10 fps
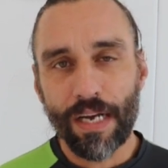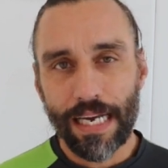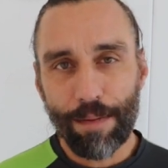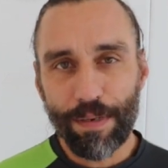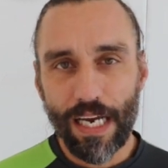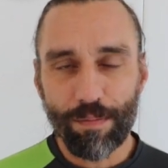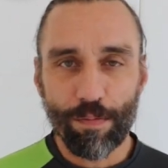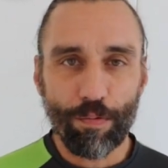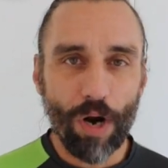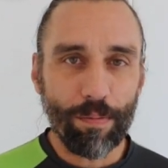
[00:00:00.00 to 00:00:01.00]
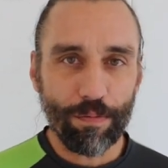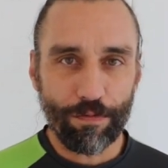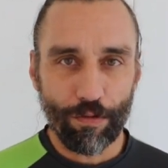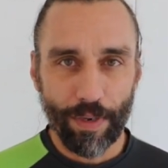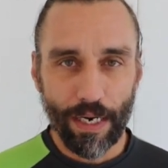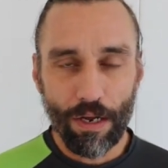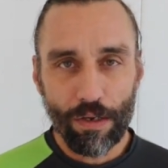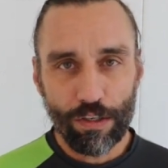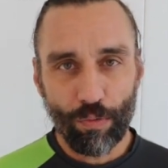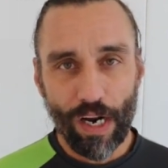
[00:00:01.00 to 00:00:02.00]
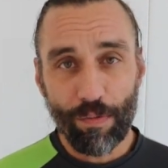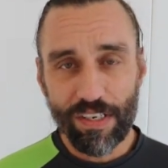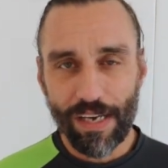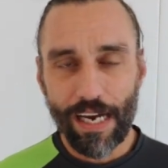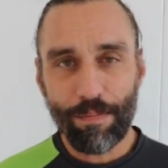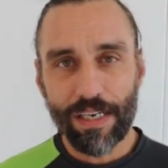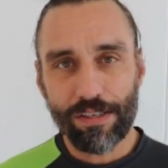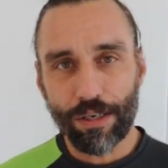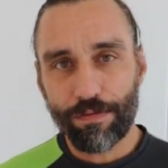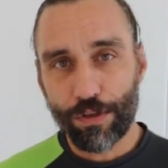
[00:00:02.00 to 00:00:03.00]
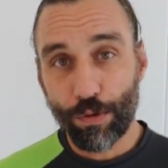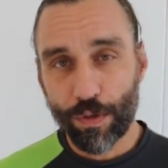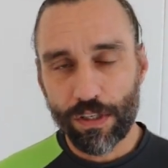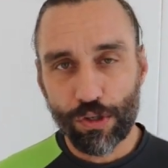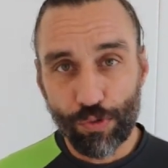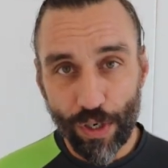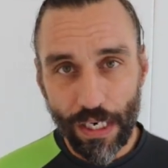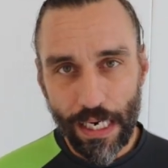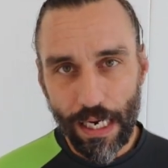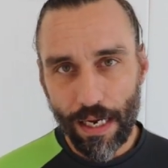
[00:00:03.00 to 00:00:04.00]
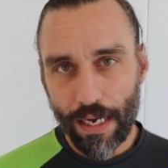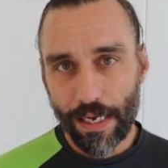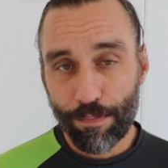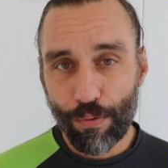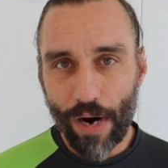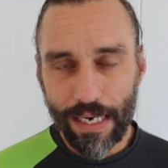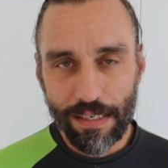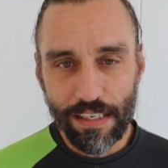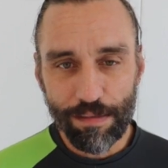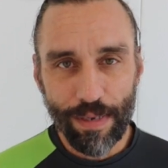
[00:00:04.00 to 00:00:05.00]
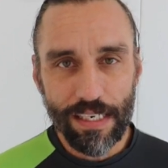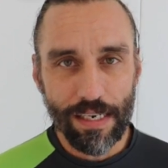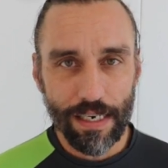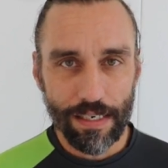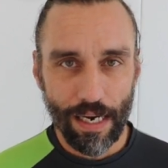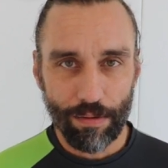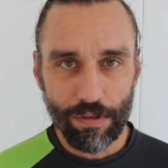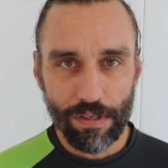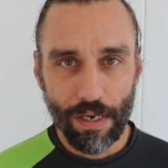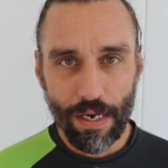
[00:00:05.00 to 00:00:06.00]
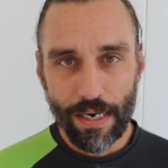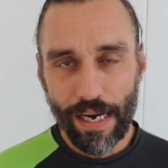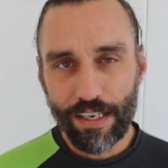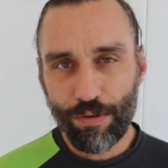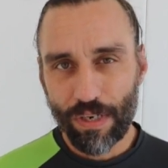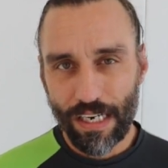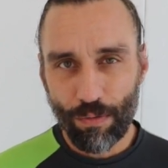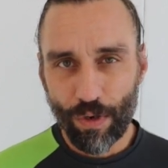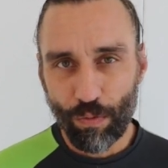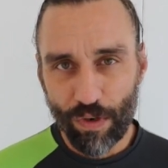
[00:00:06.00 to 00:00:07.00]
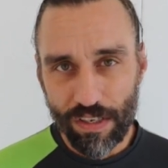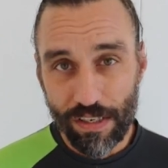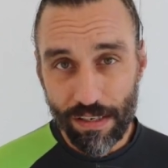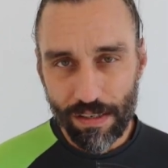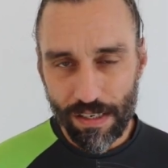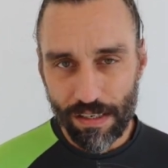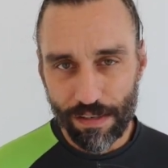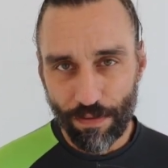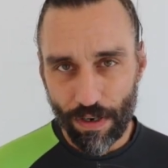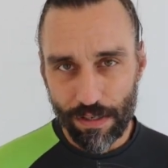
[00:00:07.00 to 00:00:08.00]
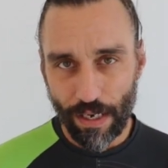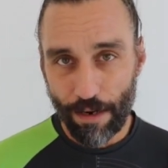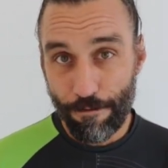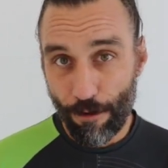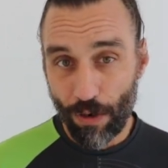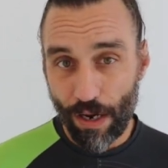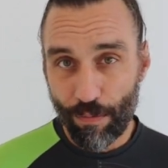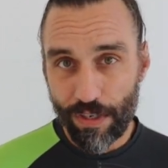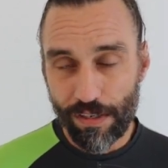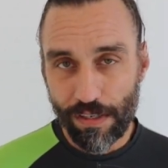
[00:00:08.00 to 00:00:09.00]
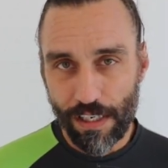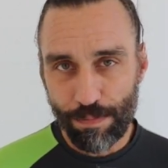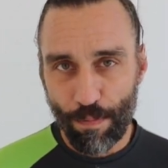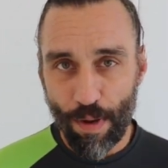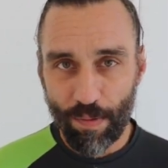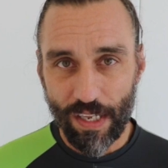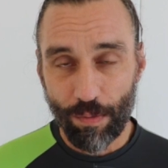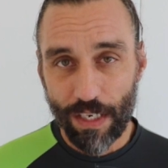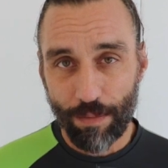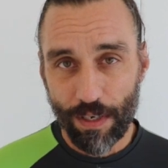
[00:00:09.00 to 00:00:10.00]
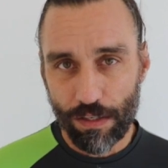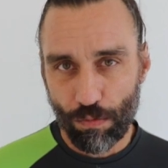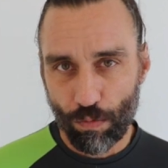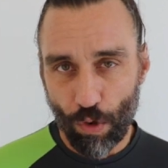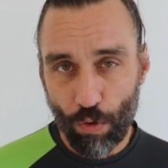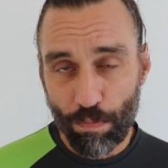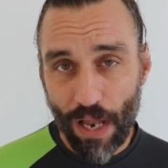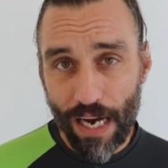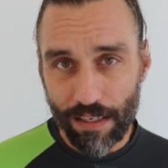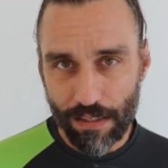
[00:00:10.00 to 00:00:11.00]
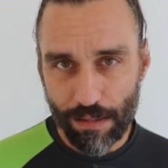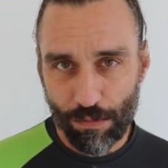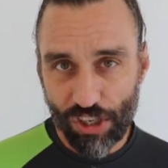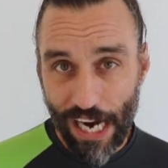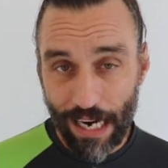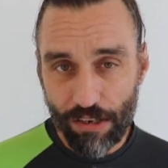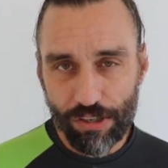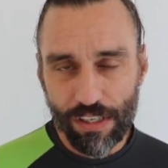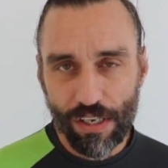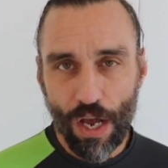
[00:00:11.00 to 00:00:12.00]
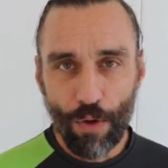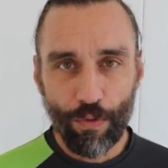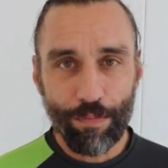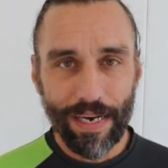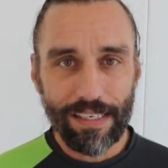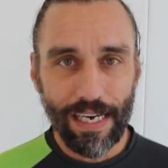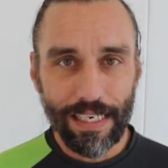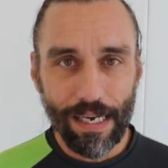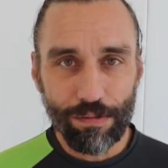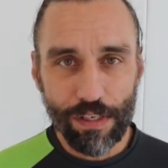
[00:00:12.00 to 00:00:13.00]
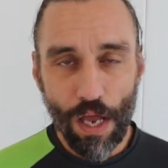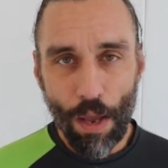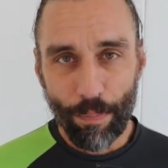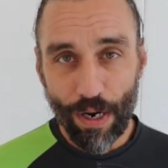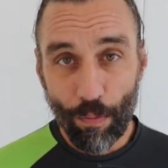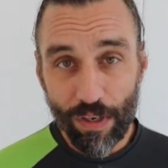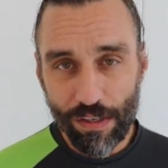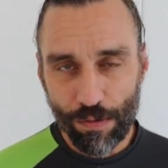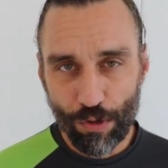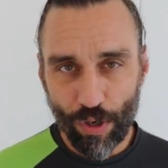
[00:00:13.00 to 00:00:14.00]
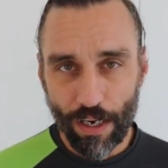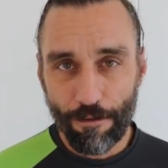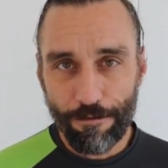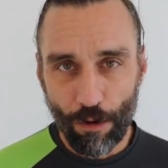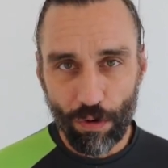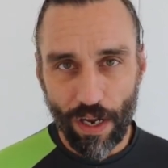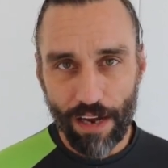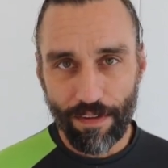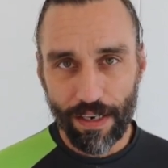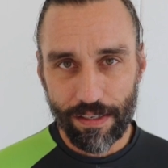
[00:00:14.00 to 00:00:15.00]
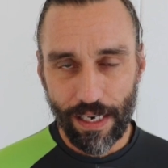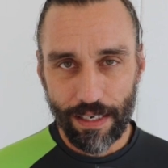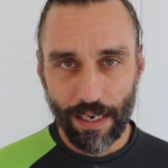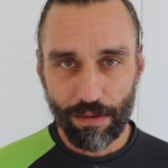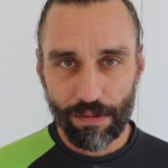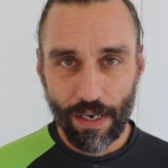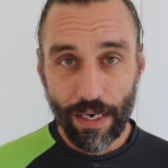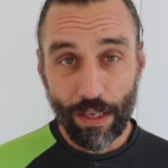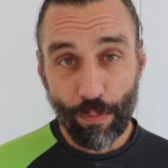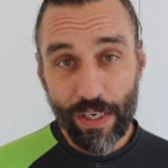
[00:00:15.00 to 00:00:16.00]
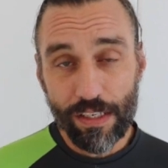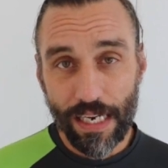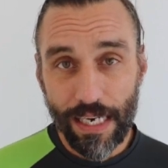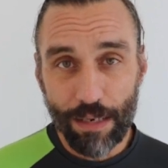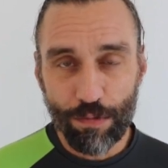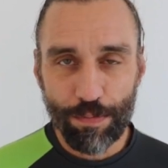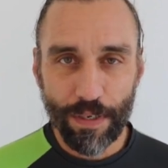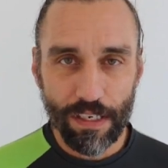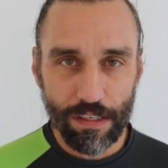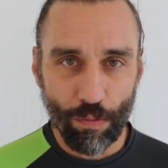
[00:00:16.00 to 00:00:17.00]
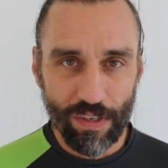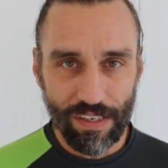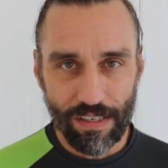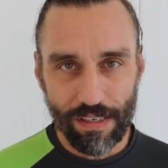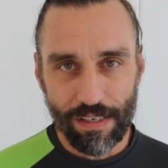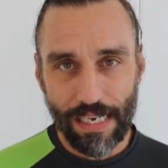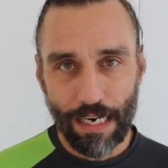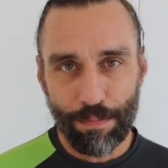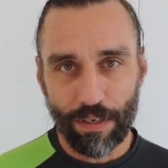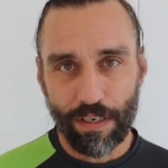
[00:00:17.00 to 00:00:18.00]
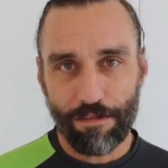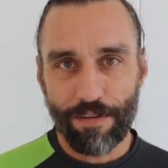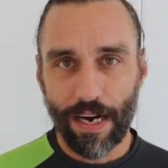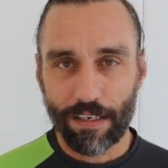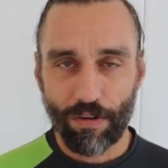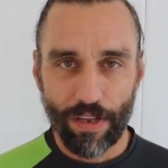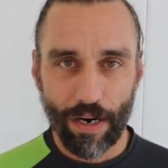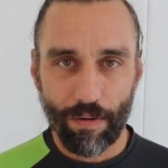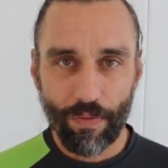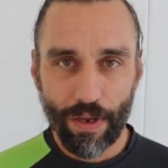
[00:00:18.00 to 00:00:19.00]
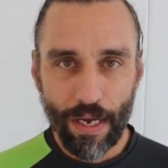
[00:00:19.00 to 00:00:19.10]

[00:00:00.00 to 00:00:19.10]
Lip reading: And that became a problem for me. So what I resigned myself to was drilling and practicing my takedowns, not doing any real resistance as far as like full-on resistance, but maybe they would give me some roadblocks and some challenges with my takedowns, but I wasn't training full live on takedowns. And the reason again was because there wasn't a sustainability factor there.